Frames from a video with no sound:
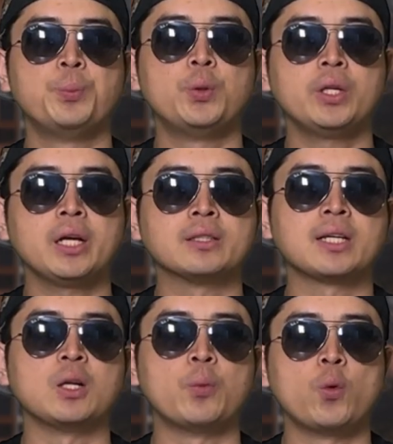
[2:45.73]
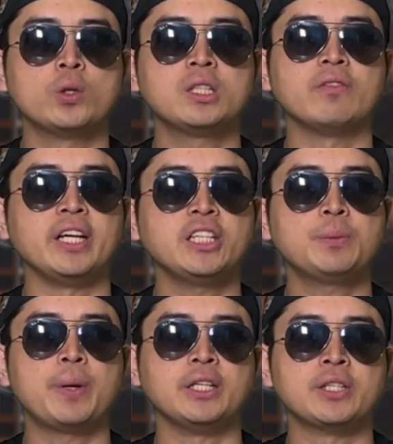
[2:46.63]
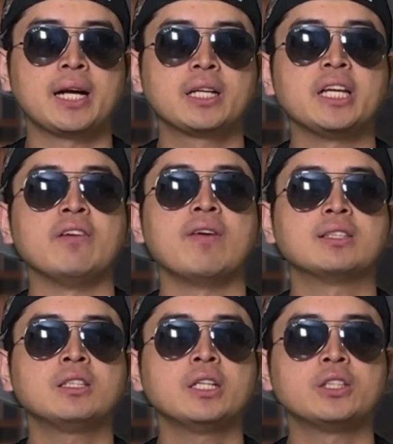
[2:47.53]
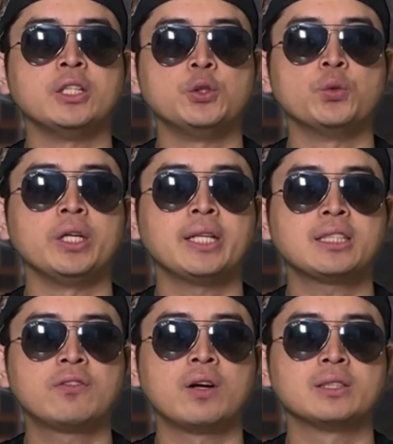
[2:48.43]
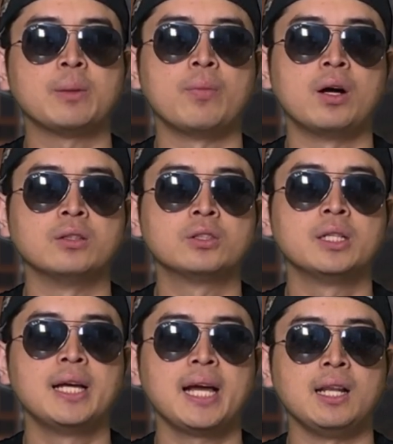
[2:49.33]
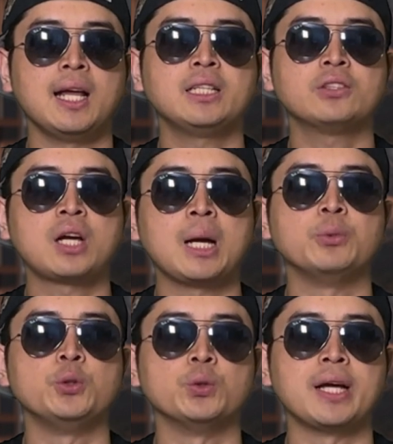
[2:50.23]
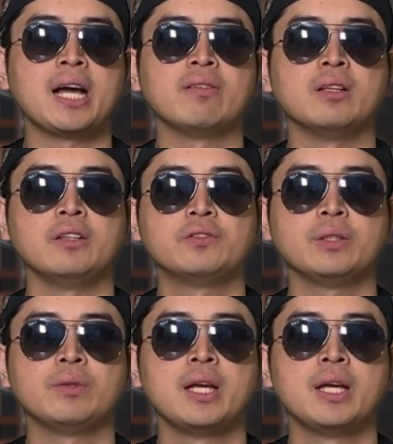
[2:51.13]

Putting aside a portion of each paycheck, investing it into index funds and bonds, and letting time do the heavy lifting.